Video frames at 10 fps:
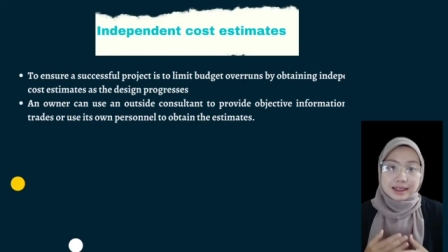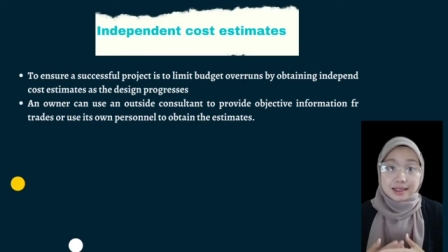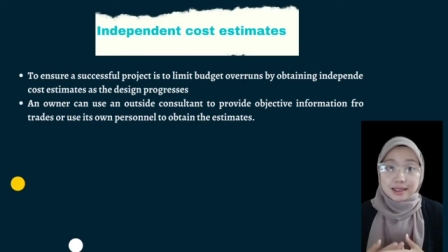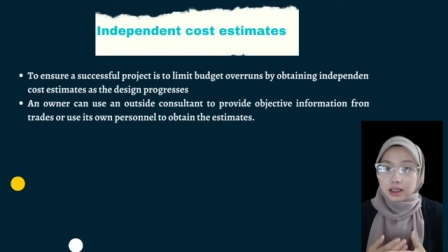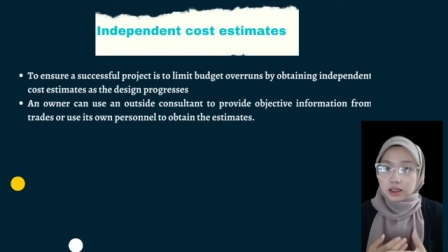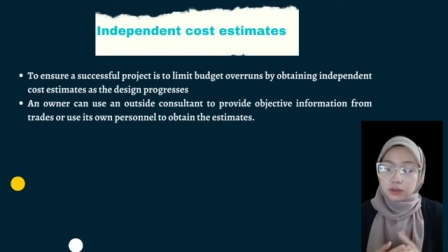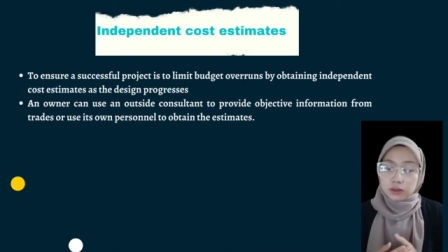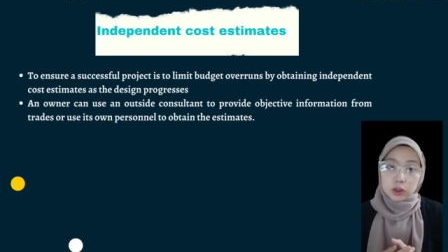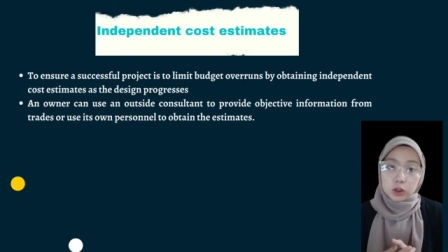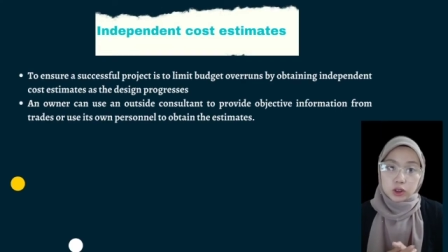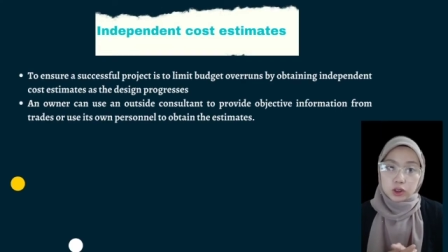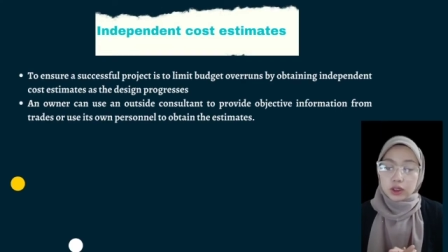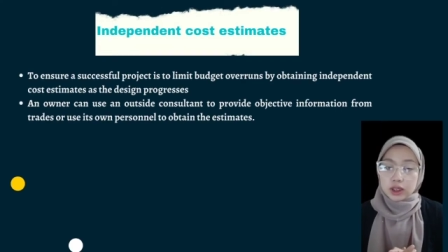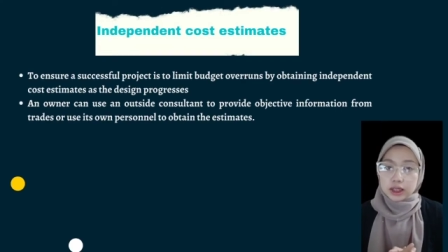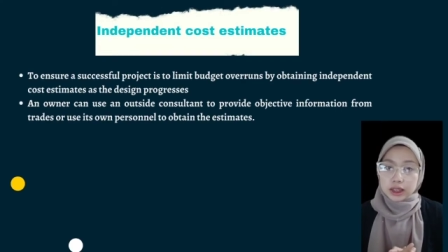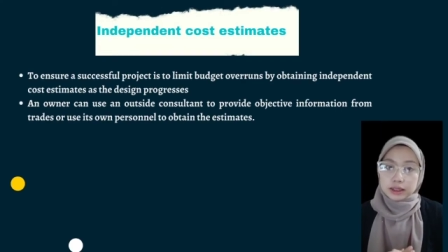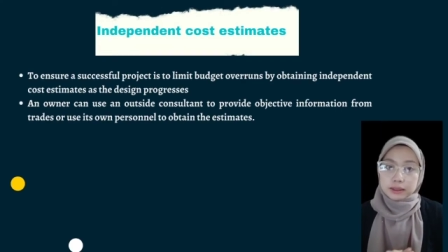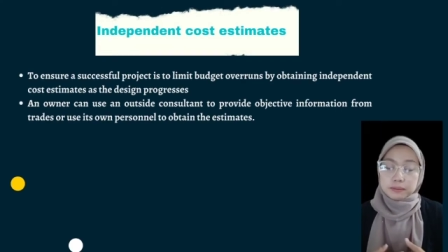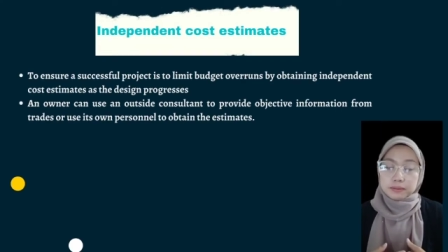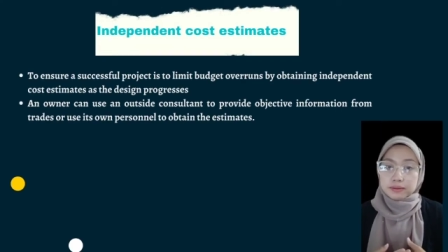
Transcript: A successful construction.